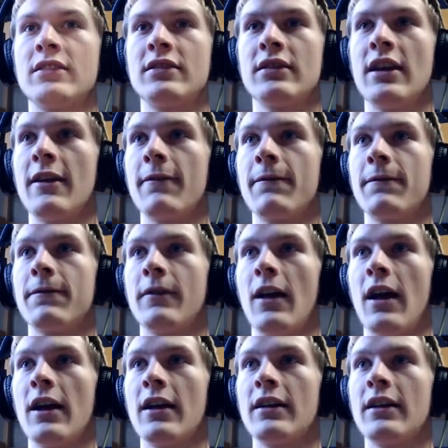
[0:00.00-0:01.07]
the
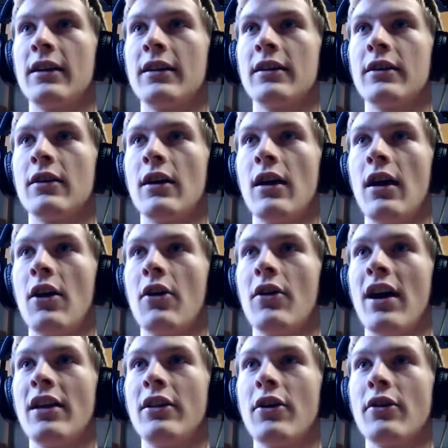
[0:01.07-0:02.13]
flying... Oh,
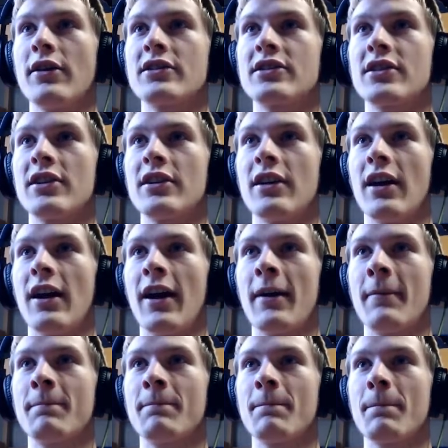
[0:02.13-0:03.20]
hello, good sir. Um...